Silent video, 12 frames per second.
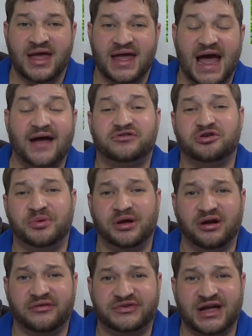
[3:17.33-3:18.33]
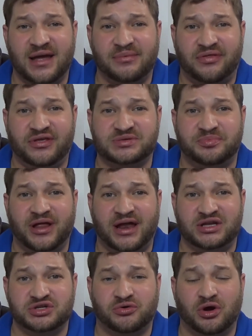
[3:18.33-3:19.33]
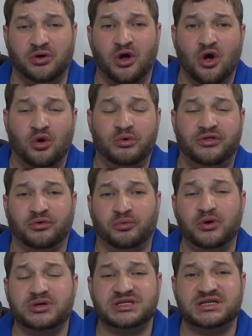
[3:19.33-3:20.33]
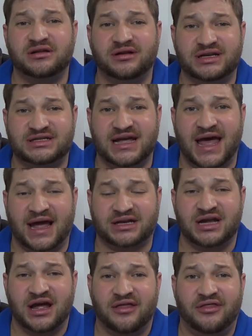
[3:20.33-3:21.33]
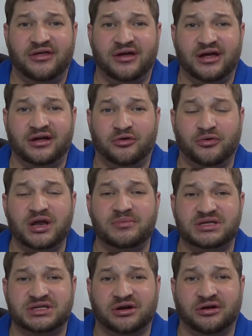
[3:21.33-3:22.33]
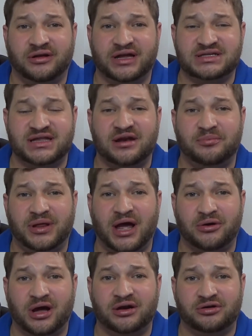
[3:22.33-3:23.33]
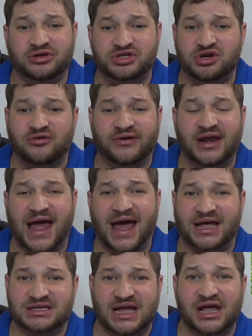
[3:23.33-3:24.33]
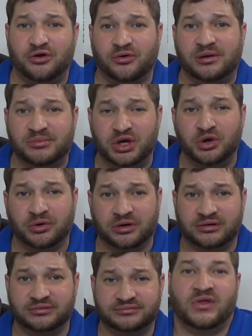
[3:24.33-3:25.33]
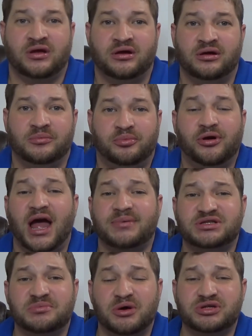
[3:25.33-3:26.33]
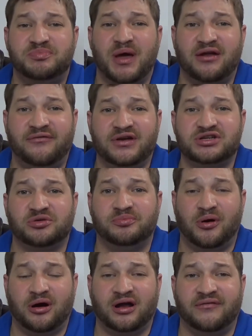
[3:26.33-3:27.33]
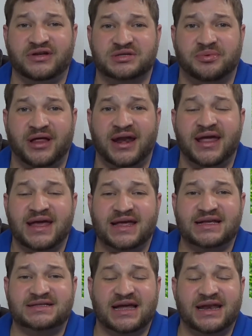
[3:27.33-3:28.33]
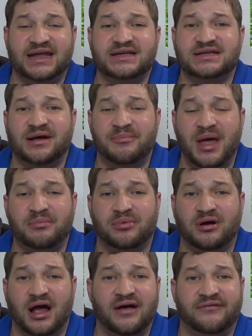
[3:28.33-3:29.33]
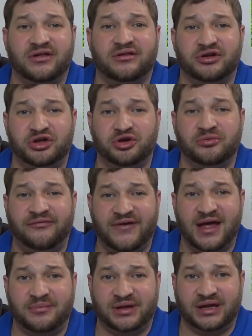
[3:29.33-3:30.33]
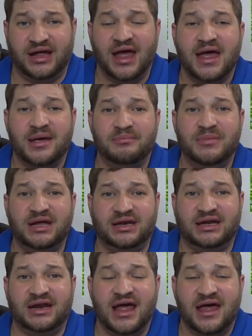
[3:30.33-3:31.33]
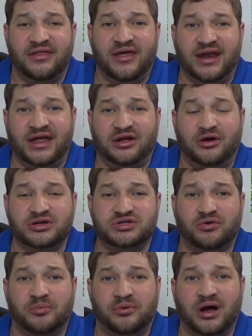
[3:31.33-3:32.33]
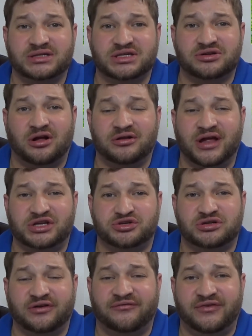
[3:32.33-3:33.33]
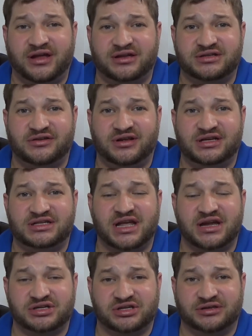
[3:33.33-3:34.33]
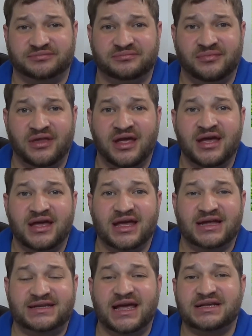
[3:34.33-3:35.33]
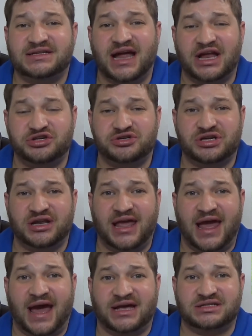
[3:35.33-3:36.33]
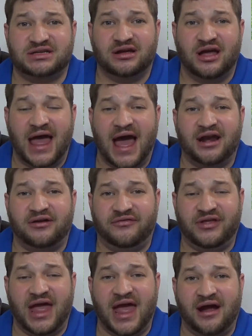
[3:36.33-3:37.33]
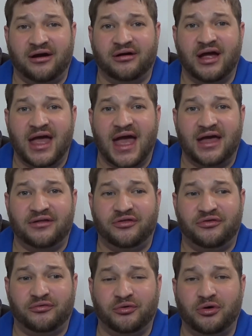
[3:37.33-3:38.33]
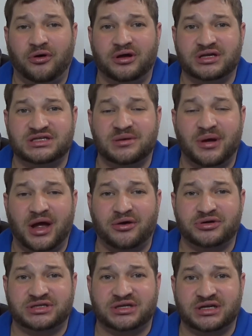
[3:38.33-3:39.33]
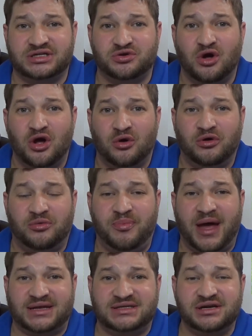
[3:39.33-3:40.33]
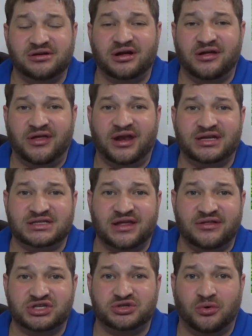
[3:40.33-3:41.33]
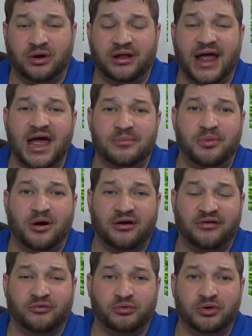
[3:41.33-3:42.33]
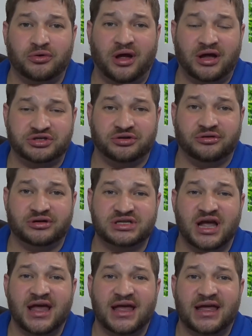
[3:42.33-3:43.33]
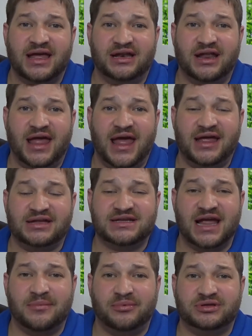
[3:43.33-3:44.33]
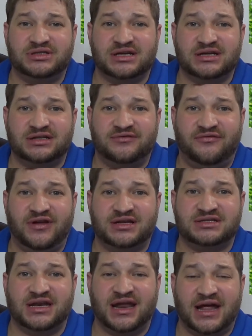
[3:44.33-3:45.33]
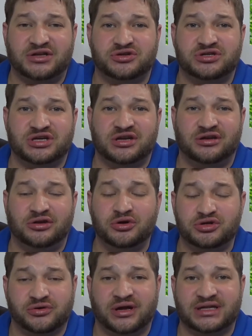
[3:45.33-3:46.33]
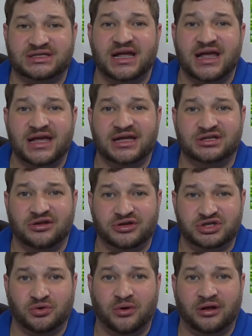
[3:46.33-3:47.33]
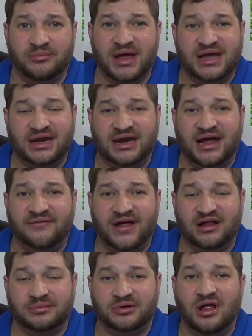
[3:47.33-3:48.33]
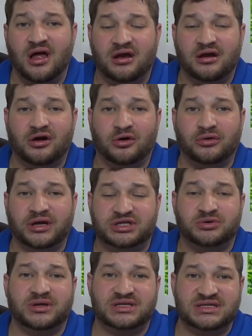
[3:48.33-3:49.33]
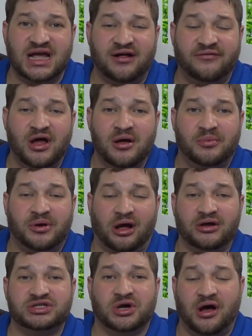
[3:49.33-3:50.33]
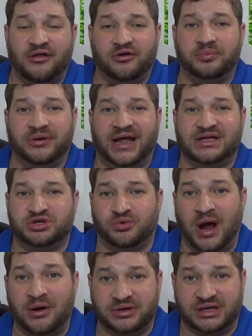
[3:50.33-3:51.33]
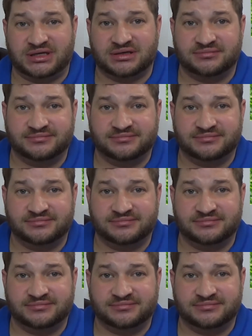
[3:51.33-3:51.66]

After a period of time that this plant is grown, with the roots still intact, the green material is then plowed under, serving as a green manure. Perhaps the most beneficial part of this plant is that it is a member of the legume family, meaning that it goes through a process called nitrogen fixation. It takes nitrogen gas out of the air, and through a symbiosis with bacteria that is in the soil and part of the root nodulars, it is able to fix nitrogen nutrients into the soil, making it available not only to itself, but also other plants around it.